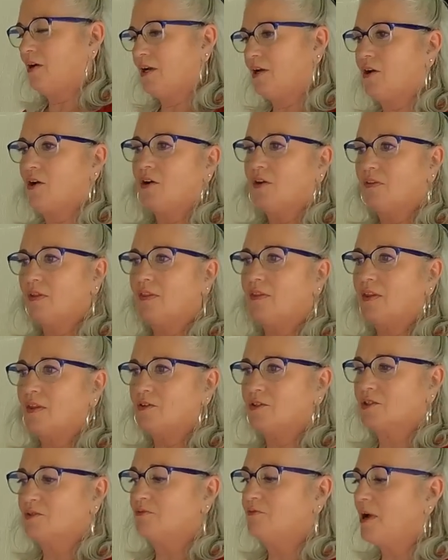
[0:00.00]
married her, and then
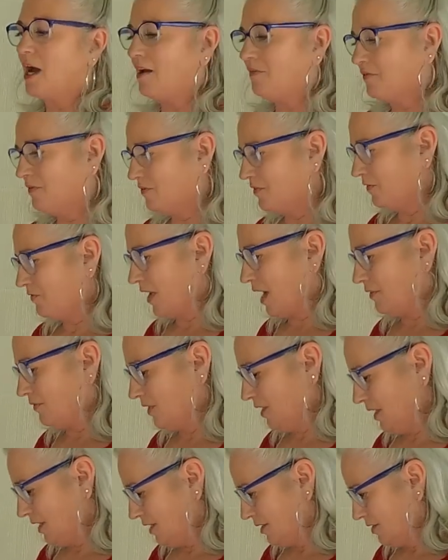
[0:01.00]
there's 5
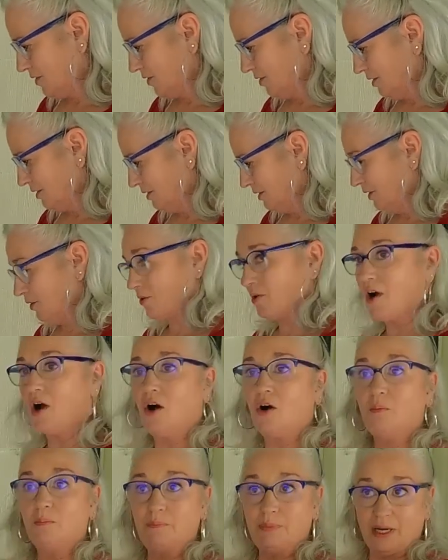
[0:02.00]
kids who are
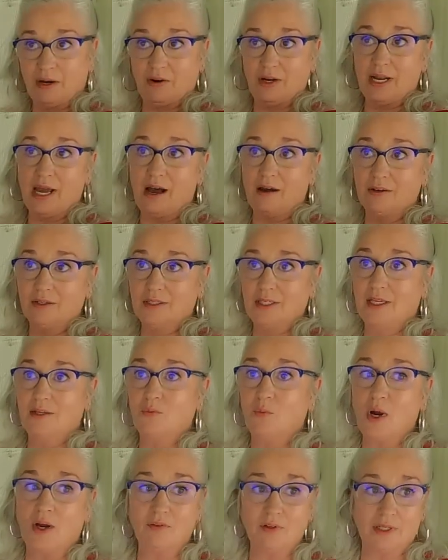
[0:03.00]
all buried out
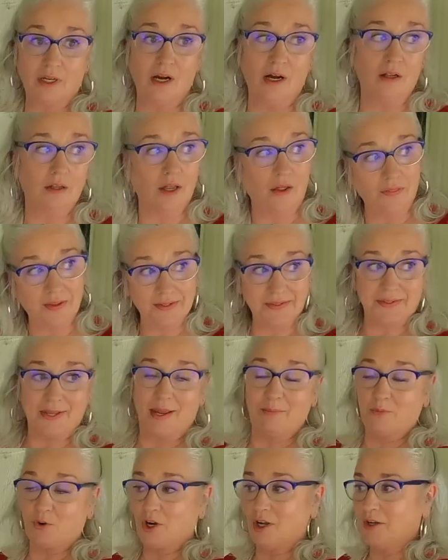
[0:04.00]
in Waverly Hall on the
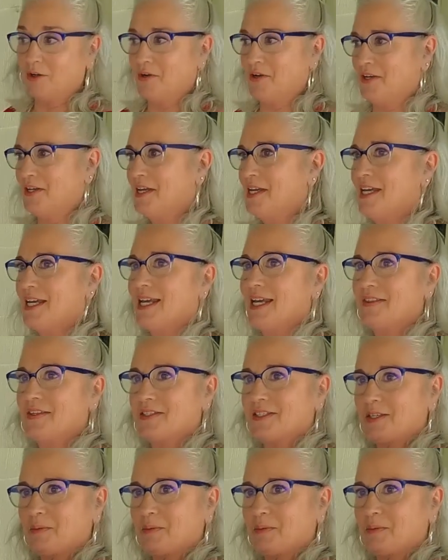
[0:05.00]
same road in the